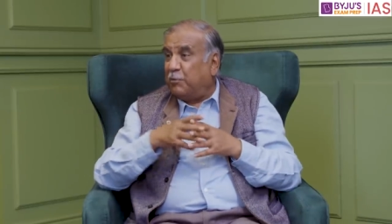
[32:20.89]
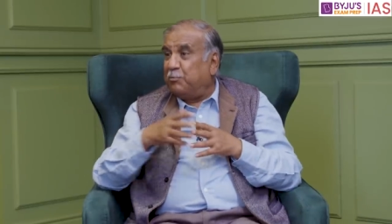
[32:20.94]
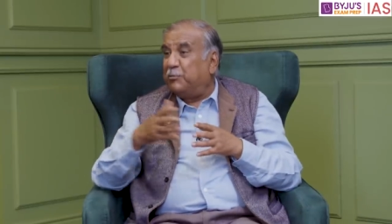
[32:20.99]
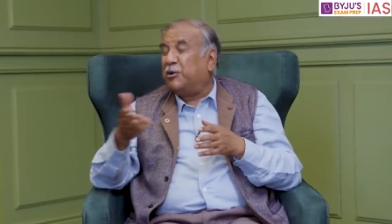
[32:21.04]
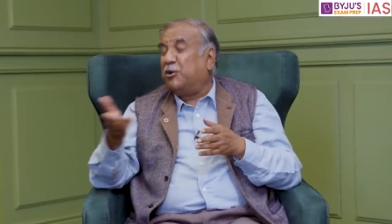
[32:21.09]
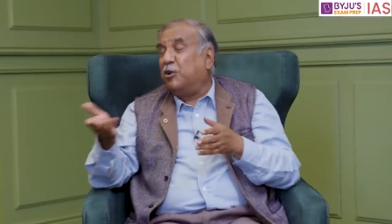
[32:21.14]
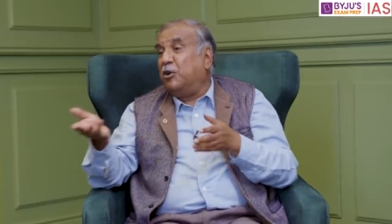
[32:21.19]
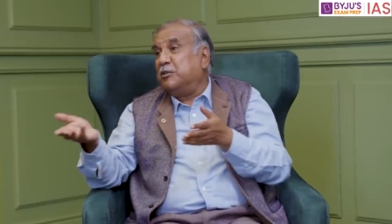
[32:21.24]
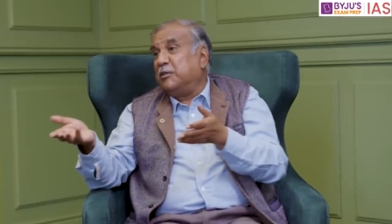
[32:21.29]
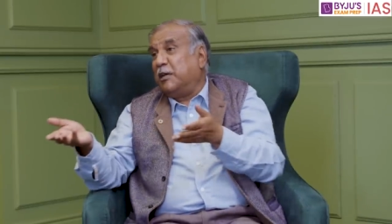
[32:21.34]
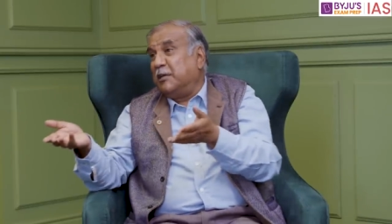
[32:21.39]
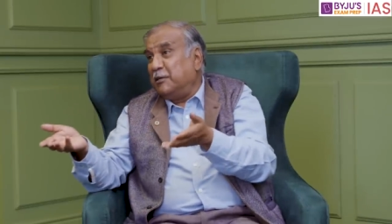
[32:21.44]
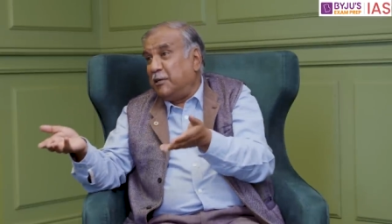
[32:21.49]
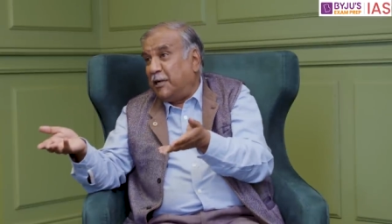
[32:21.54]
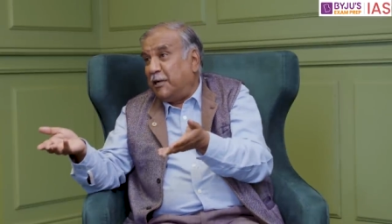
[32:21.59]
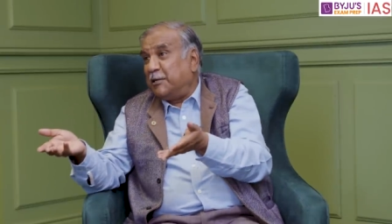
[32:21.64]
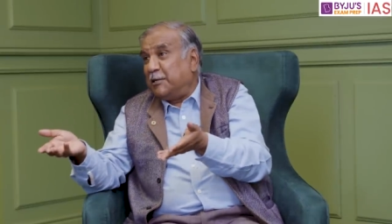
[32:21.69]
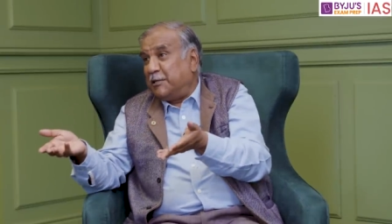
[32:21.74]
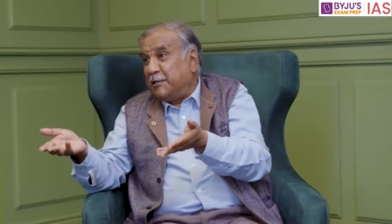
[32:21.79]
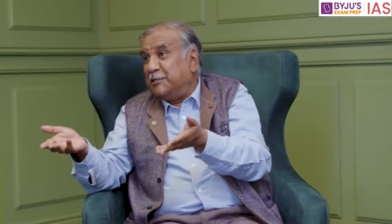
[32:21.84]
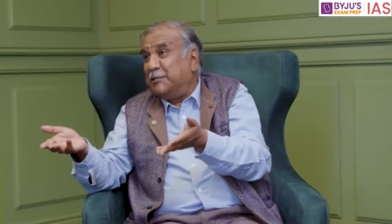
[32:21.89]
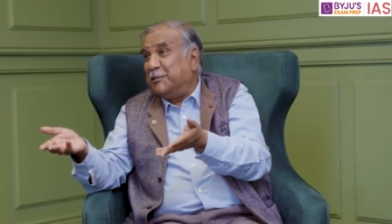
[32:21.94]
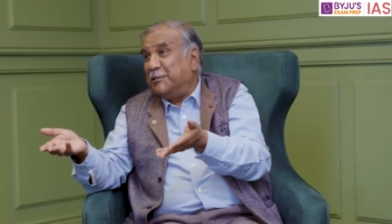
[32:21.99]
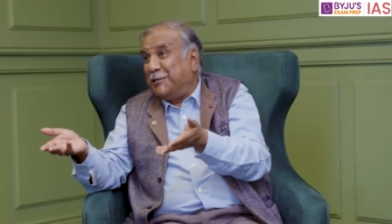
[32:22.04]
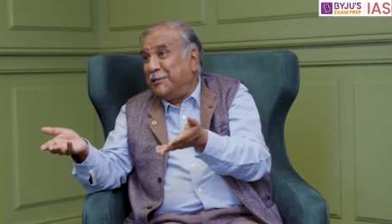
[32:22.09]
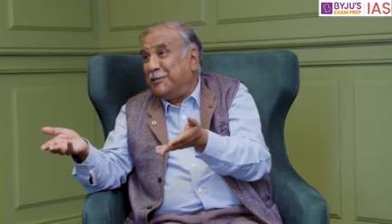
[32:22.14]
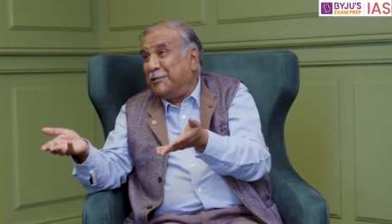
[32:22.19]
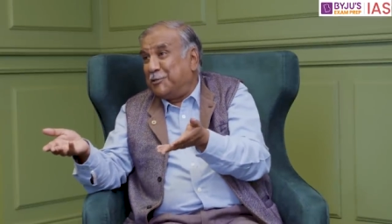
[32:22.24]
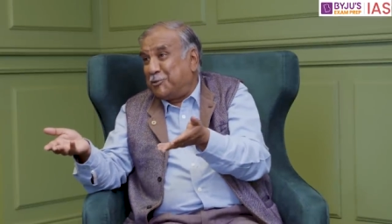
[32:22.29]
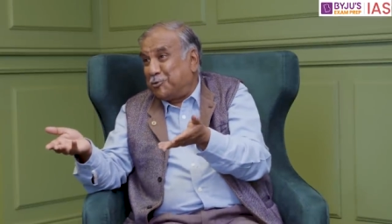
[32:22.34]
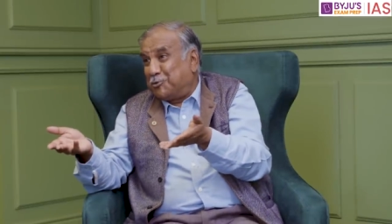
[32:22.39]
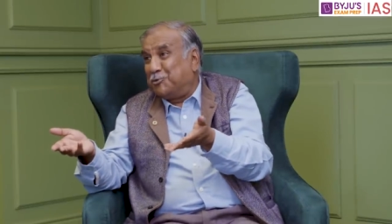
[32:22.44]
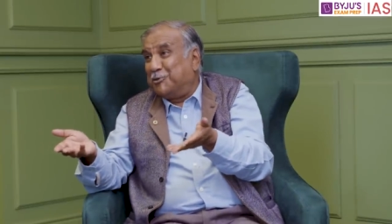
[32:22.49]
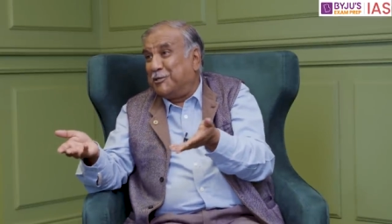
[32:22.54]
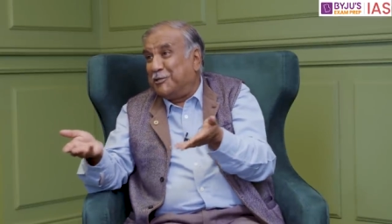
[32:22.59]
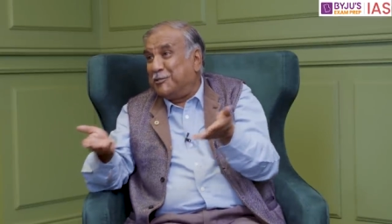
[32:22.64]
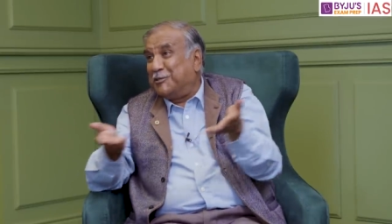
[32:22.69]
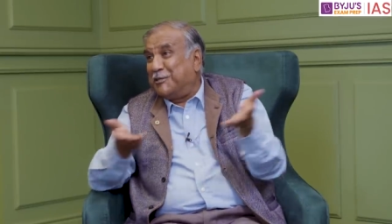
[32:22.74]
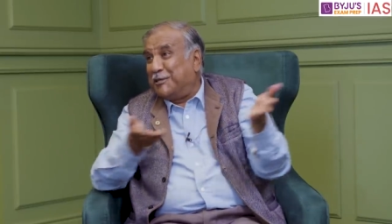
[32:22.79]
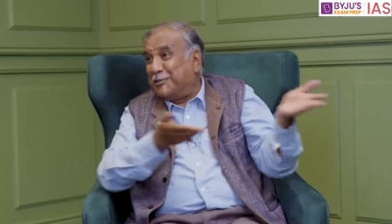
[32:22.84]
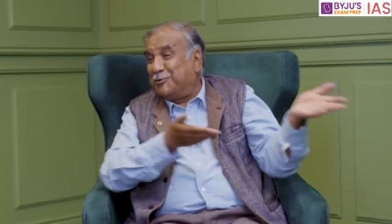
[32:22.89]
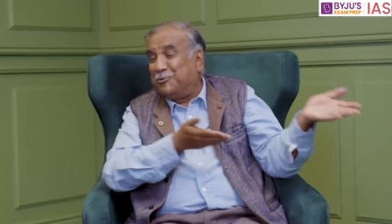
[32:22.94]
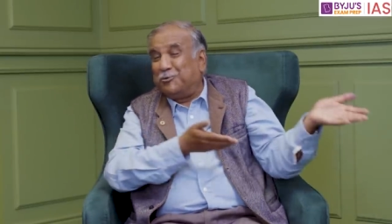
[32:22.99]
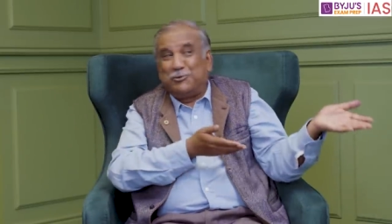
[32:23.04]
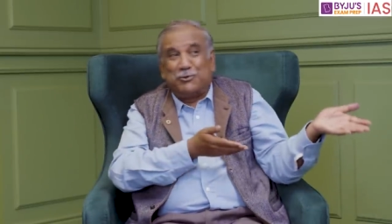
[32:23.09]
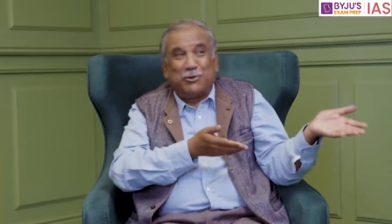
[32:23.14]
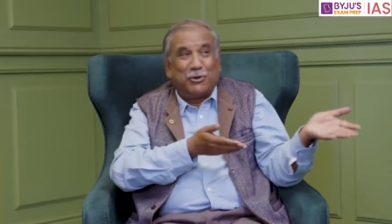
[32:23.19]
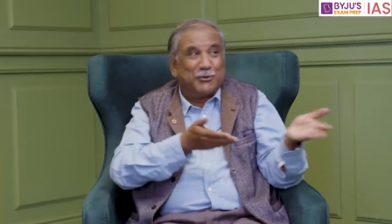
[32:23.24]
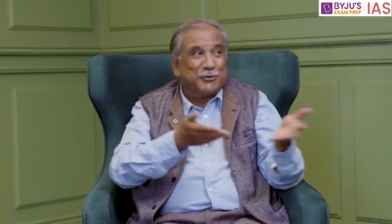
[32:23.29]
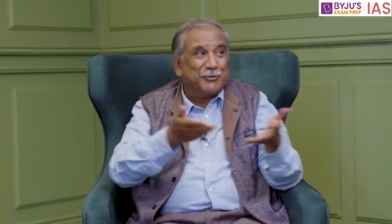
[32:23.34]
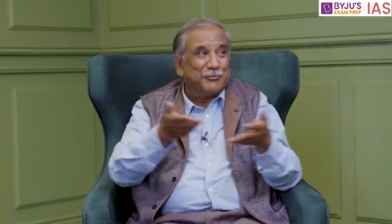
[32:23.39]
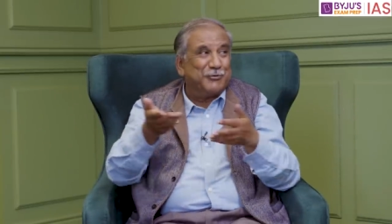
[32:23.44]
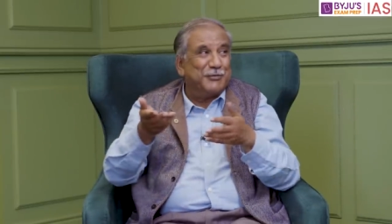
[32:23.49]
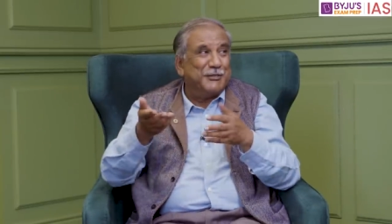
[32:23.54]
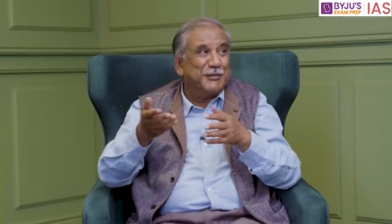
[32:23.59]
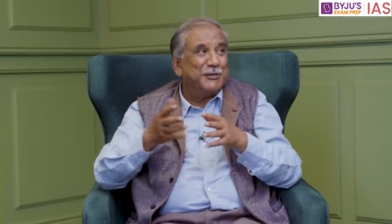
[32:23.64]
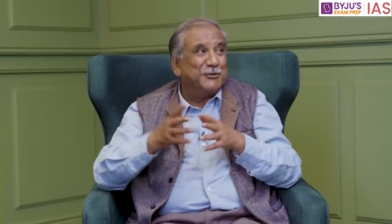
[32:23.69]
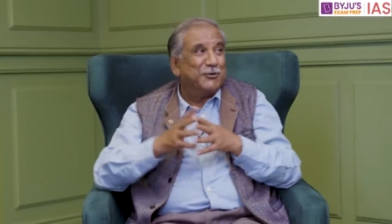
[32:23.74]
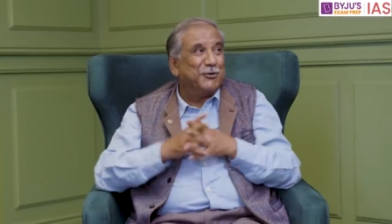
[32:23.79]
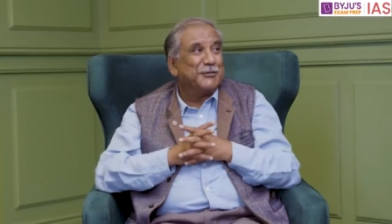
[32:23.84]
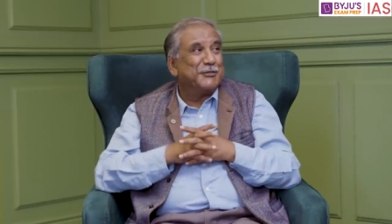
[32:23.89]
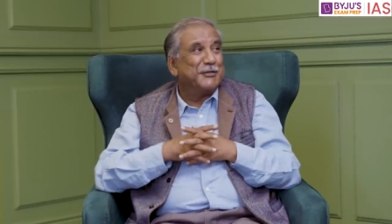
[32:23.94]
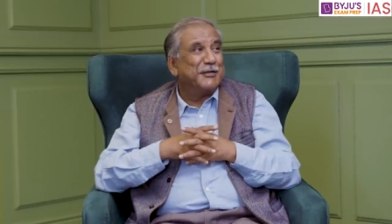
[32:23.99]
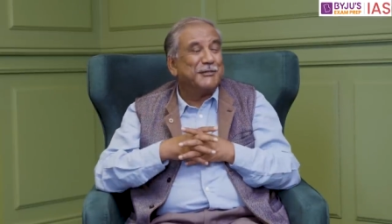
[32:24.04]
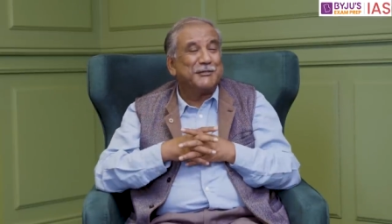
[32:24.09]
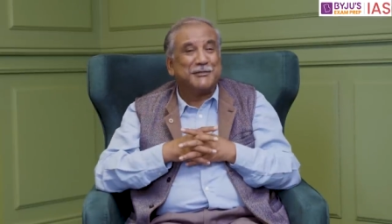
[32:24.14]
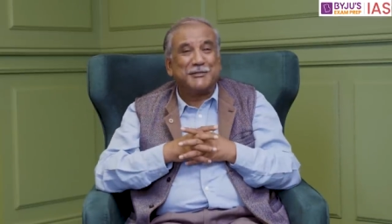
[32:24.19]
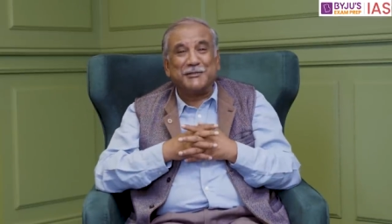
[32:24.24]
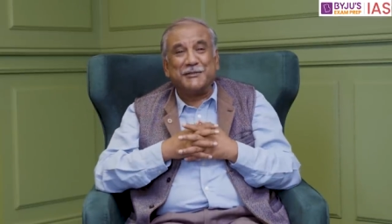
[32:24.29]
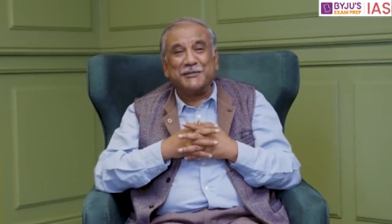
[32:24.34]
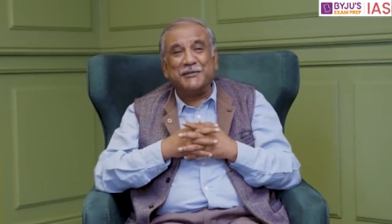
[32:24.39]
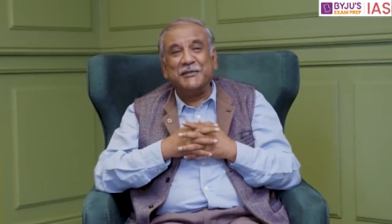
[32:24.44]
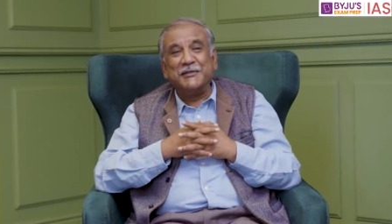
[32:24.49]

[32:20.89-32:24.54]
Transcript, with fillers: because unlike engineering students, they do geography and all that,